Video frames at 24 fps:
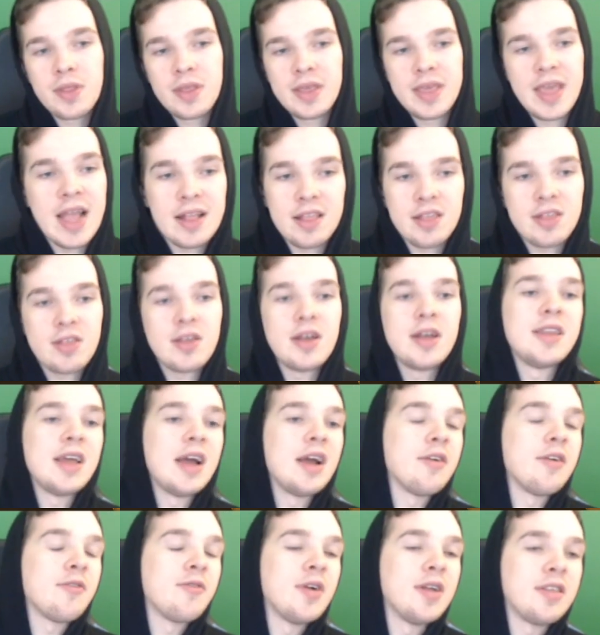Can't slot
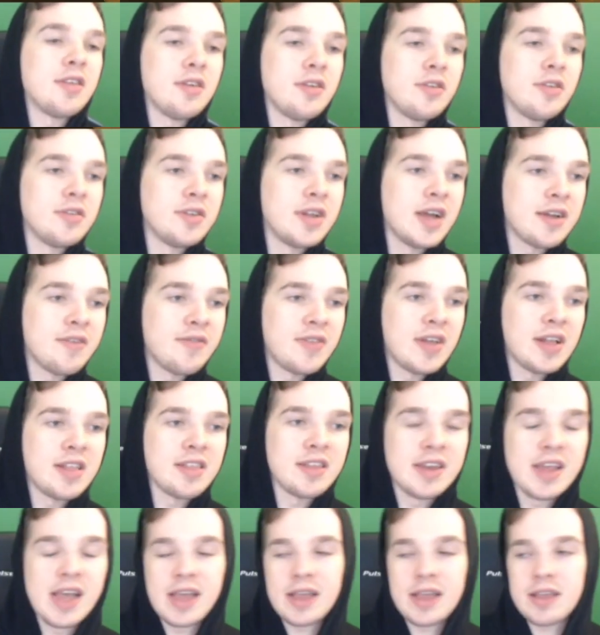Dire Frenzy in your deck if that's
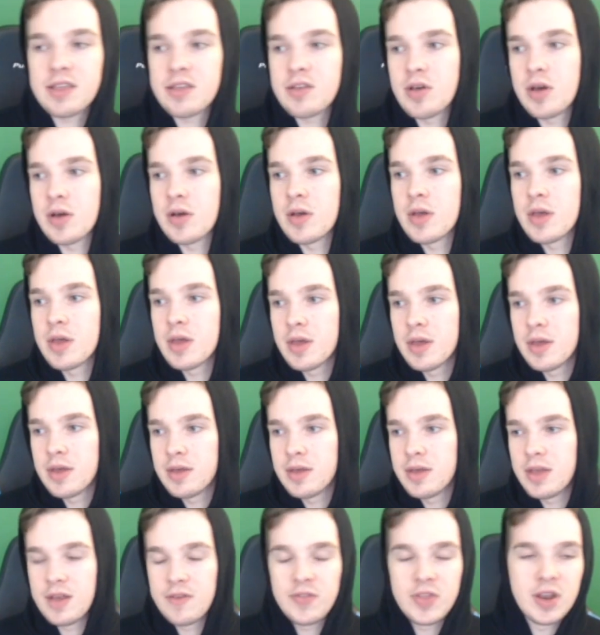a deck, so
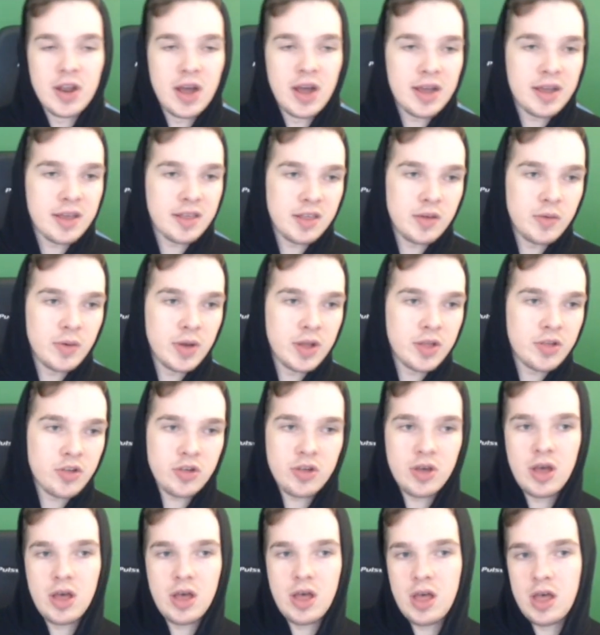if the Naga Sea
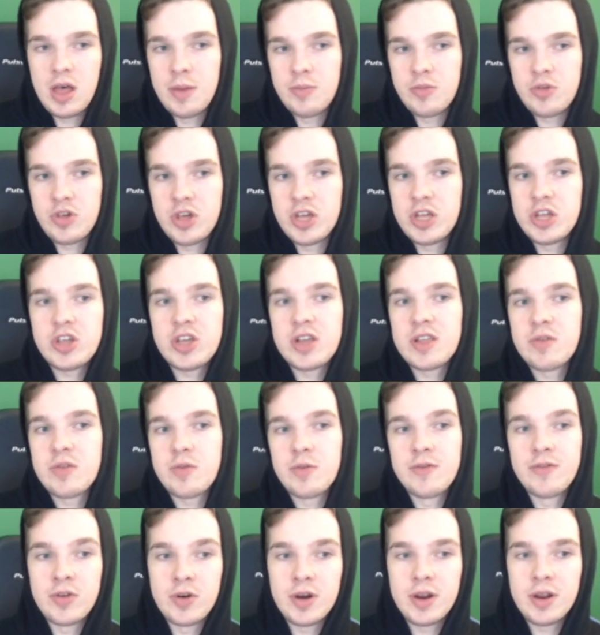Witch change gets
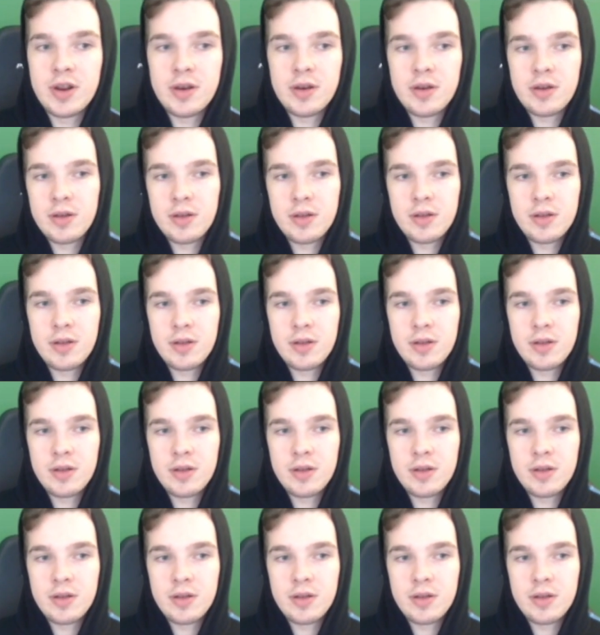reverted,